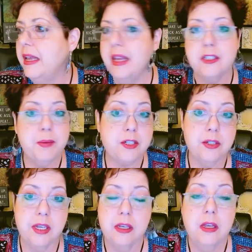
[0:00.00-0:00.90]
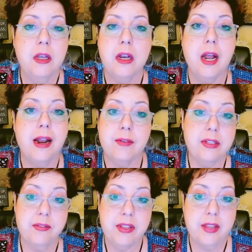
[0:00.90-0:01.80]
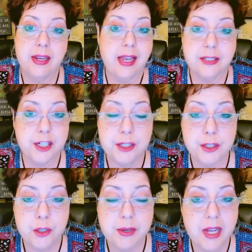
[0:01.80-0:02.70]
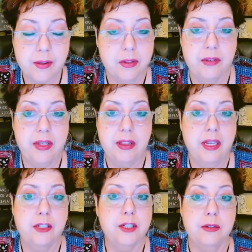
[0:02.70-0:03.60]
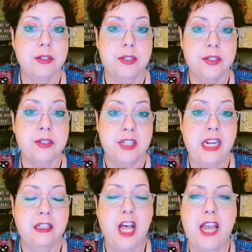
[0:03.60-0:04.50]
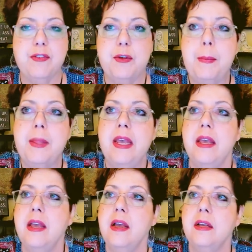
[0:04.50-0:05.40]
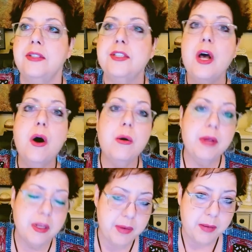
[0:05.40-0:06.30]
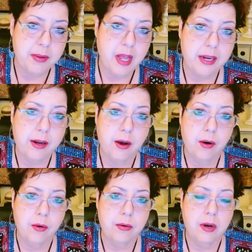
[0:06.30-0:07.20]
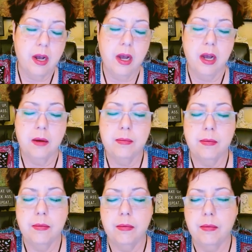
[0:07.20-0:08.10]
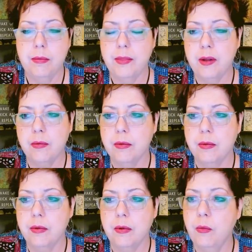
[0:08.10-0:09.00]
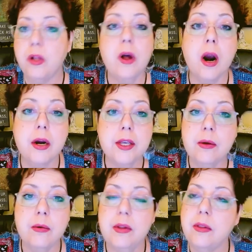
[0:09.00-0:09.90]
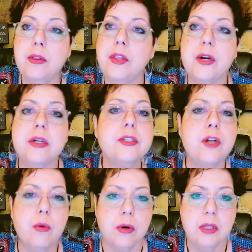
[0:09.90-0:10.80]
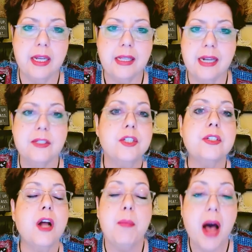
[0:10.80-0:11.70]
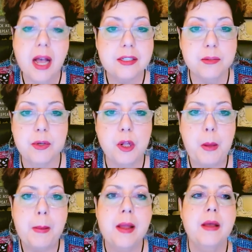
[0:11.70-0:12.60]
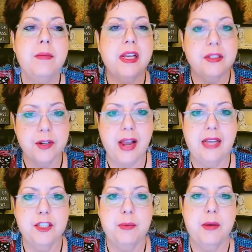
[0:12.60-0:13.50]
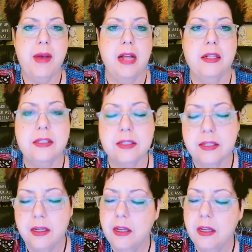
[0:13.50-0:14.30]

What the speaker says: especially not every living thing has to consume another living thing to sustain life. So many people I know that will argue there is no world like that. It's just not possible because there has to be a balance.